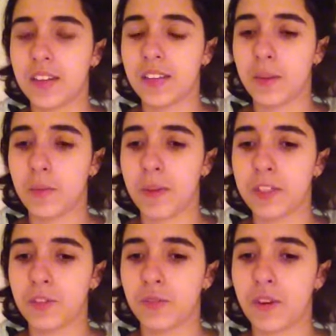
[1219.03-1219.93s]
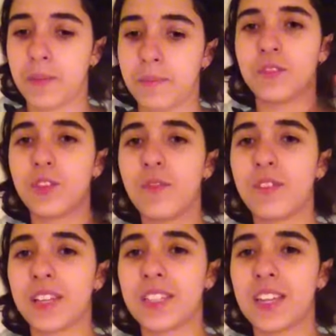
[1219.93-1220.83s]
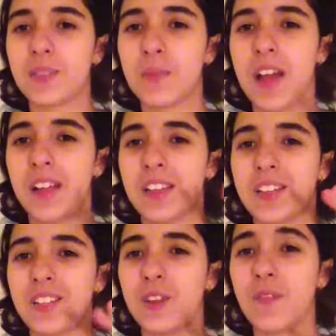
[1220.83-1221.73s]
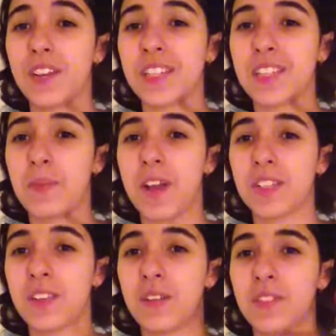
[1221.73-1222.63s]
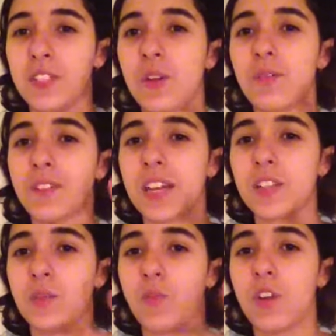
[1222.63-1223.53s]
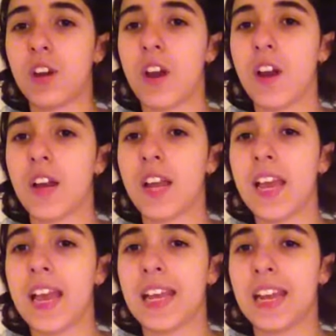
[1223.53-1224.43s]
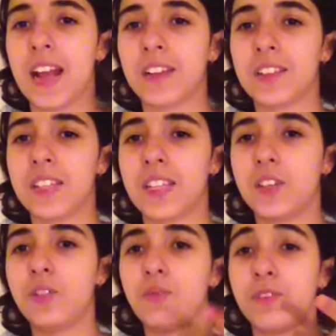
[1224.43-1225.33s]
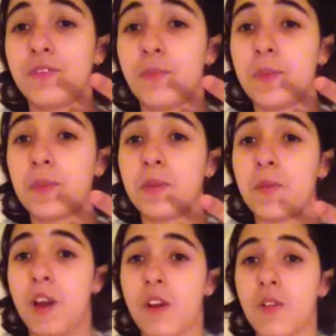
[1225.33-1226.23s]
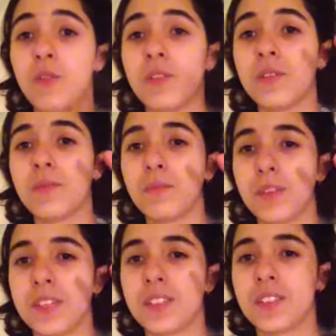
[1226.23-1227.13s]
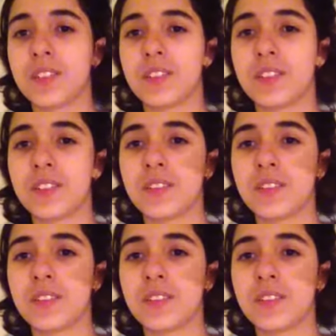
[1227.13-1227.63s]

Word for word: I think I'm about to throw up. Don't forget to stay smiling, don't forget to stay positive, and don't forget to work hard, and I'll see you beautiful people tomorrow. Peace.